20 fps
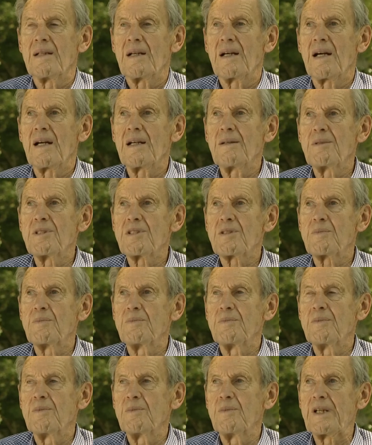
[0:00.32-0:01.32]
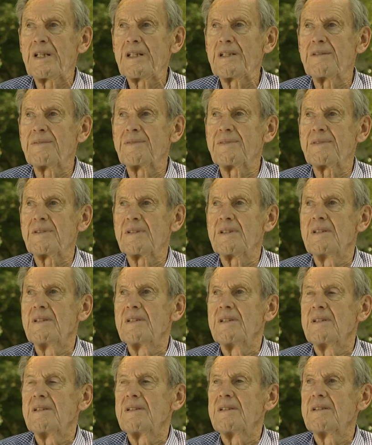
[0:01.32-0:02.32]
I was one of
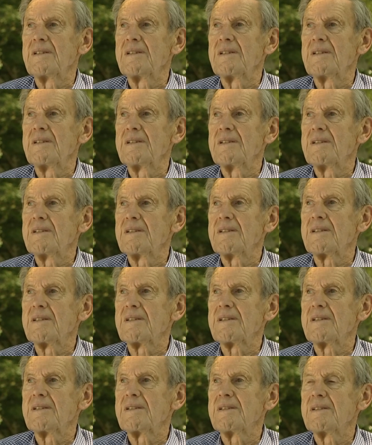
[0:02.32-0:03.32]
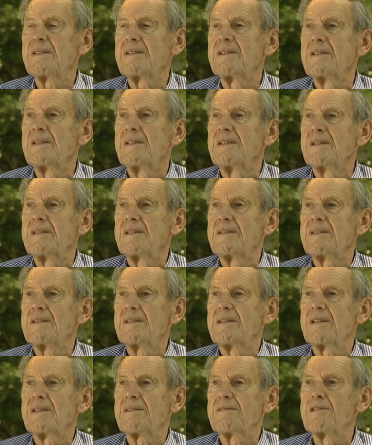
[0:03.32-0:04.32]
a,
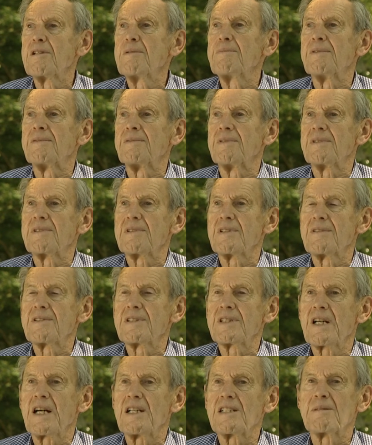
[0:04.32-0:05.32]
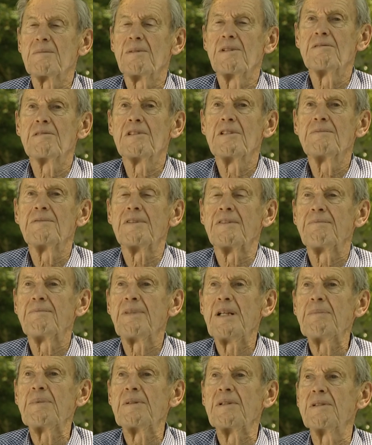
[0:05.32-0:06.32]
group of a, a sizable group of
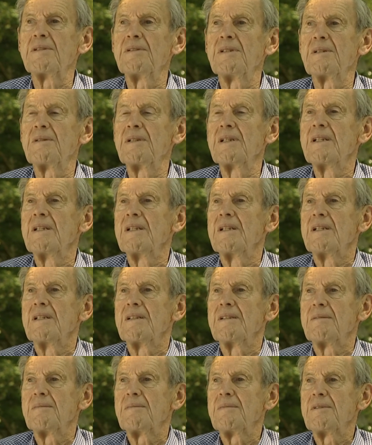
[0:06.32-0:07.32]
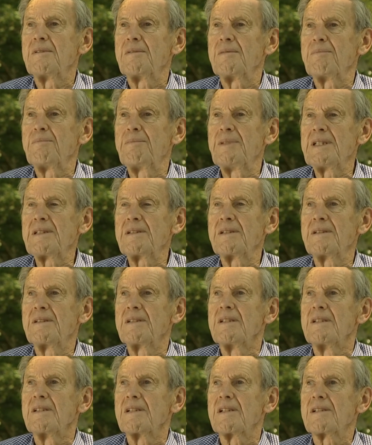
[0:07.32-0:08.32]
people who had been
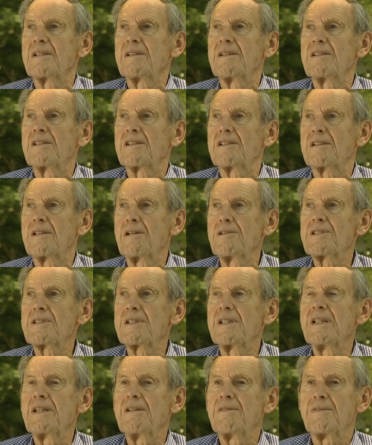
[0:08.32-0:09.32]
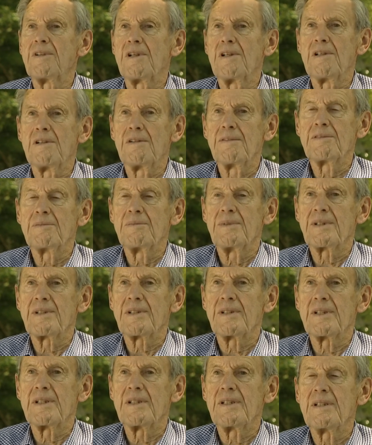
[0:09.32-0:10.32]
closely involved
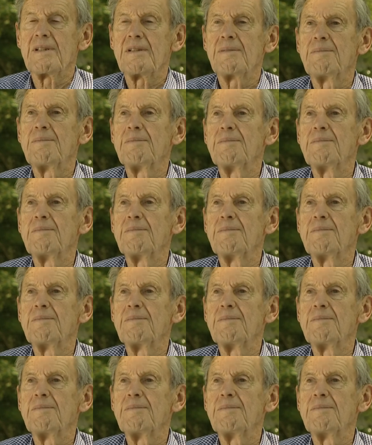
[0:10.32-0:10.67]
with the